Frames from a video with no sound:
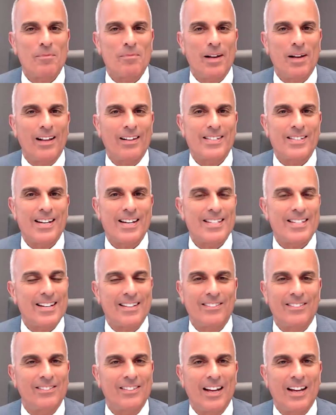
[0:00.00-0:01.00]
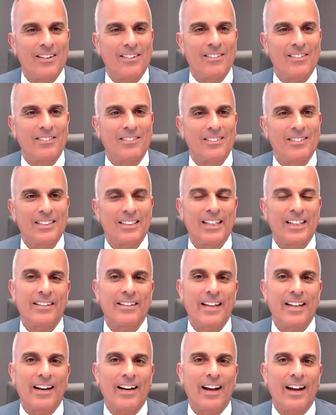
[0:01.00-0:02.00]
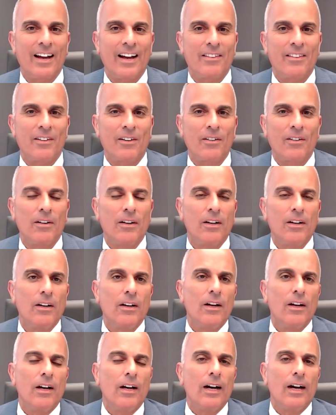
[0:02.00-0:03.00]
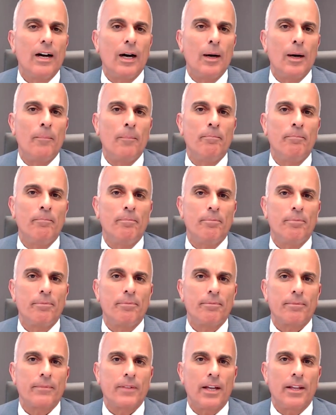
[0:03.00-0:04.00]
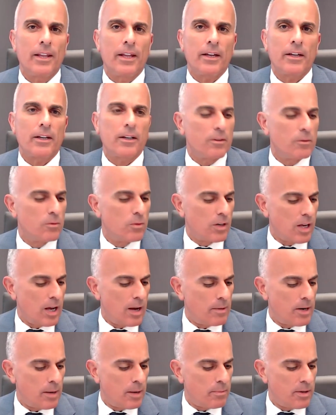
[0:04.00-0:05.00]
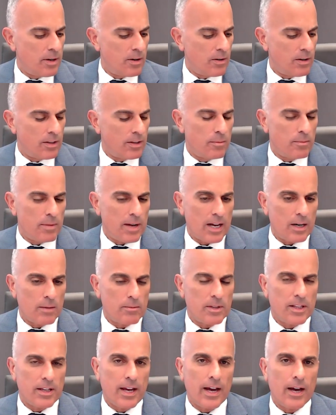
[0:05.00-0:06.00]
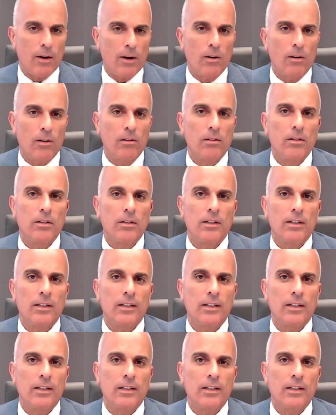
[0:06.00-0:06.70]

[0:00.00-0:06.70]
I apologize. I don't get that either. I think we're coming up here on the bottom of the hour.